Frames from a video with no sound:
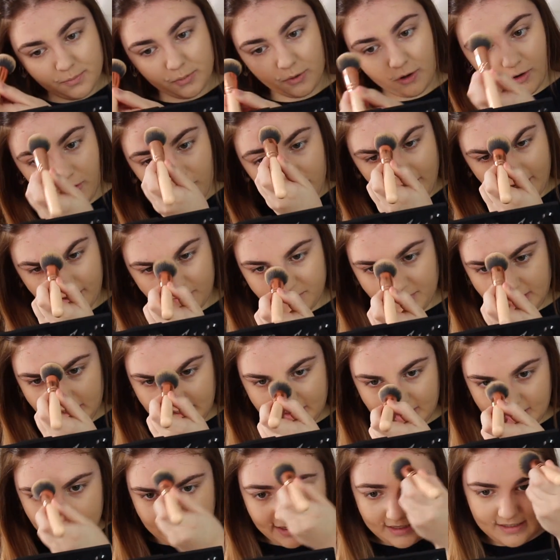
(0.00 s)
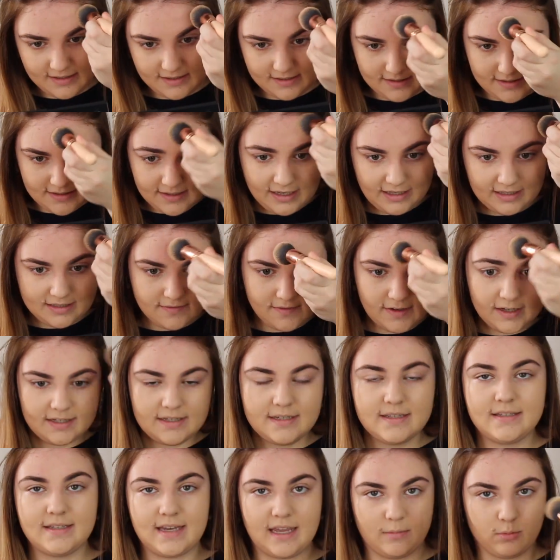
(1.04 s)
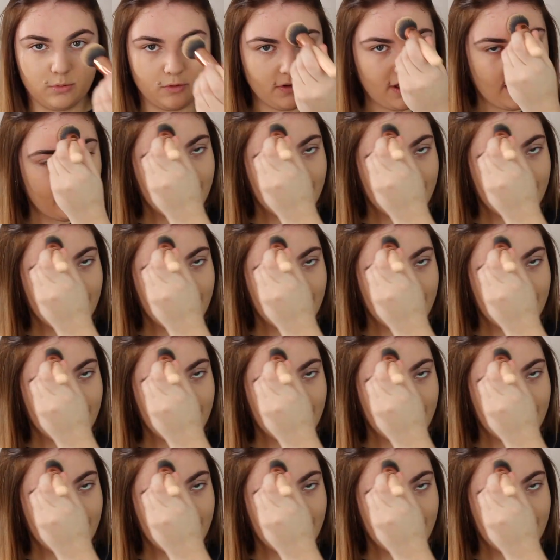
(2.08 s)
program because it's very stable.